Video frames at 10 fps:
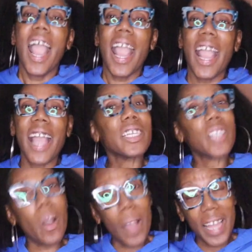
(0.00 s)
And
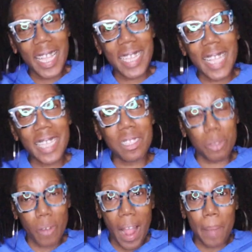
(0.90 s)
go ahead and hit that
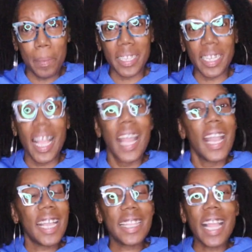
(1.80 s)
subscribe button.
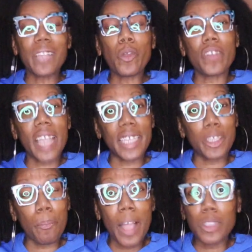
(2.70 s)
Hit that
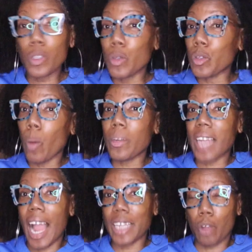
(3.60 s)
notification bell so you know when
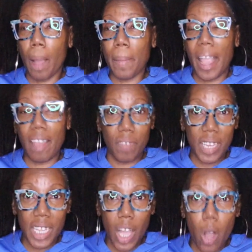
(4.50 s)
I drop a
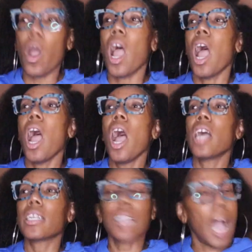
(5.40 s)
video.
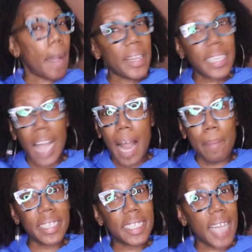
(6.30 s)
Comment,
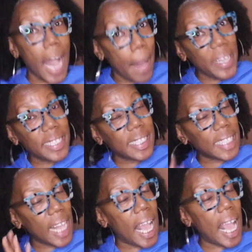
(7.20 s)
comment, comment
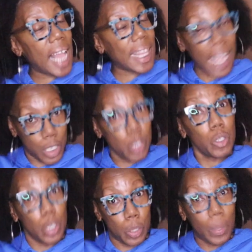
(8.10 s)
like you
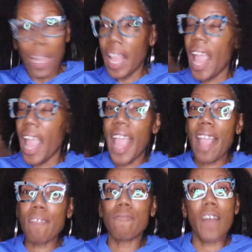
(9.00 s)
do.
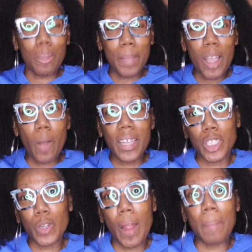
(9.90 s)
And follow me on
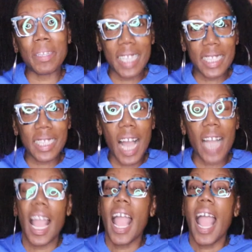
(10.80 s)
Instagram and
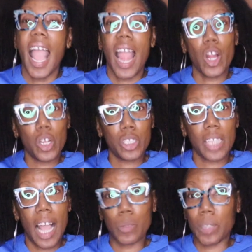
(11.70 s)
TikTok at
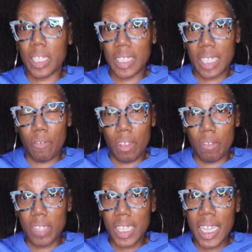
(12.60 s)
Herstyles with the
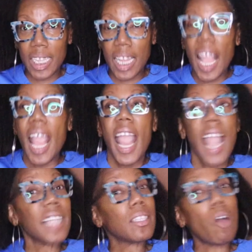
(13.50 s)
Z15.
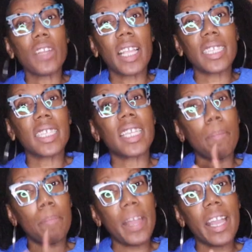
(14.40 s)
And don't forget to
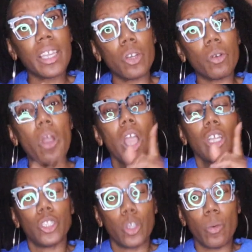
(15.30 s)
keep being you,
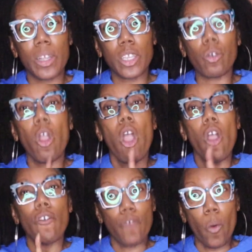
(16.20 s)
doing you,
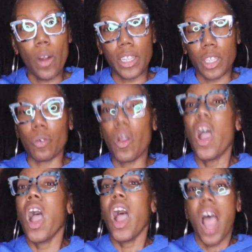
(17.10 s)
for you.
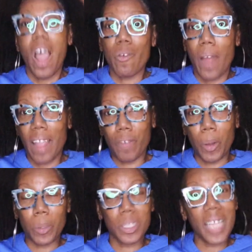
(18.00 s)
All right,
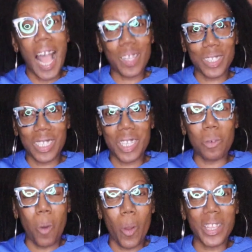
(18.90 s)
folks. I'll see
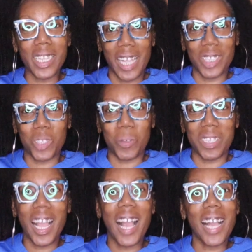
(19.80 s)
you on the next
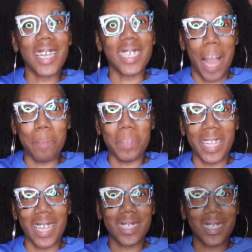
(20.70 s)
one. God
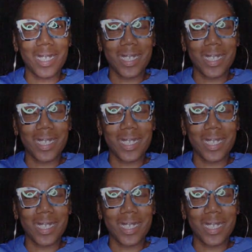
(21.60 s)
bless.